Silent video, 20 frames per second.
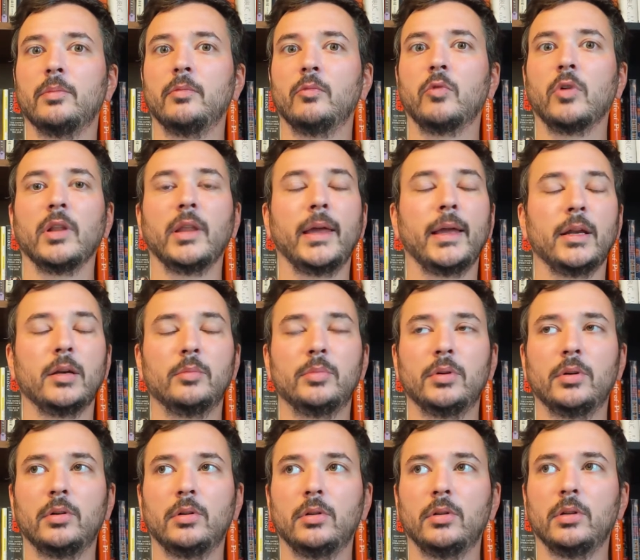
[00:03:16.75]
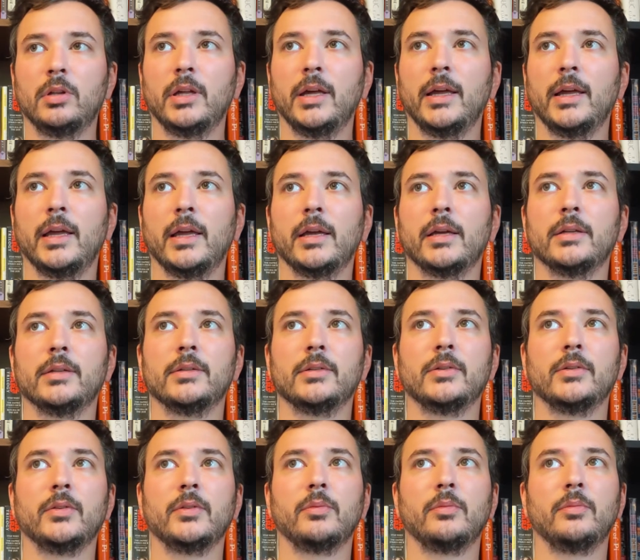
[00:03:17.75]
relatable
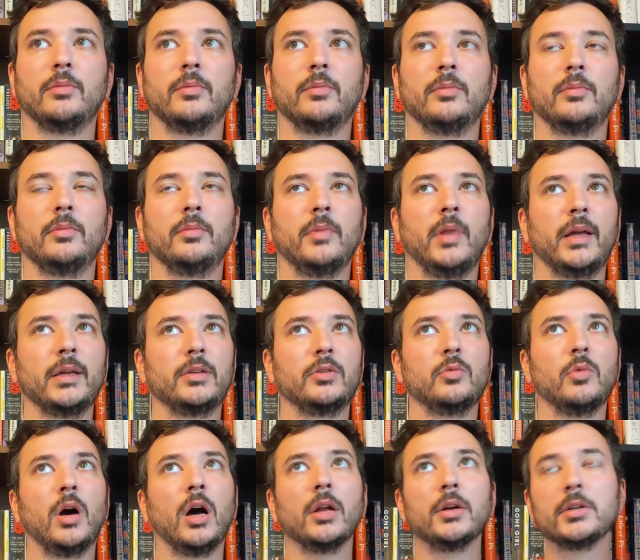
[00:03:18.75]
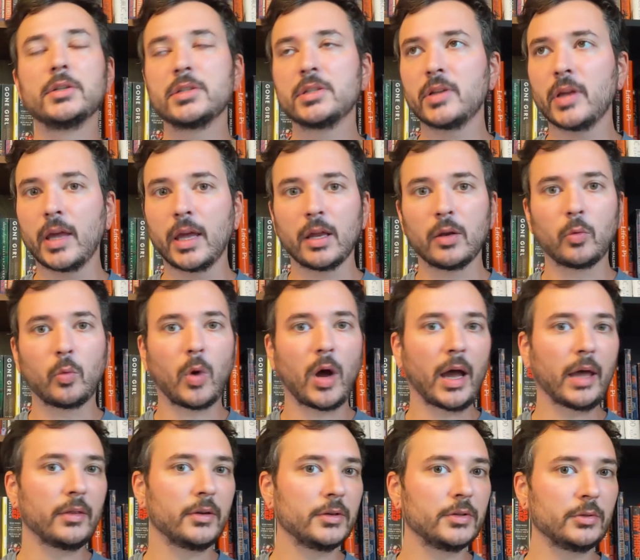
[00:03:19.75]
and like you understand
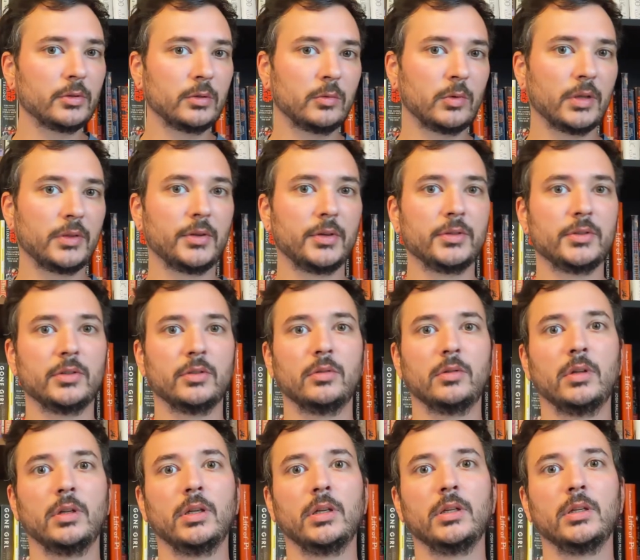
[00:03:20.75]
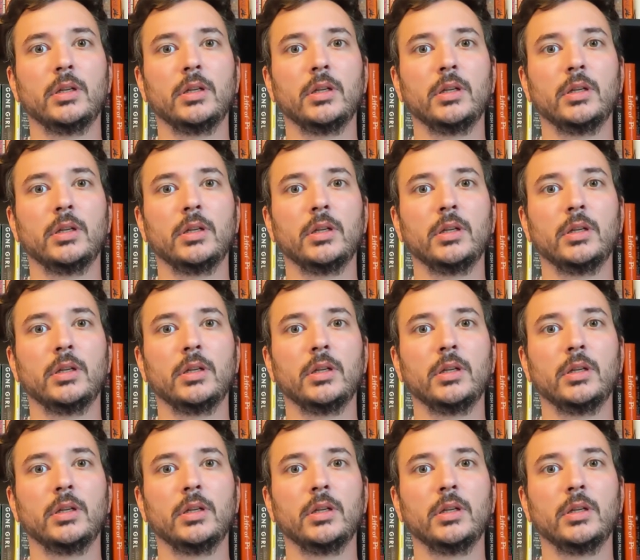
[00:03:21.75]
why they're doing what they're doing.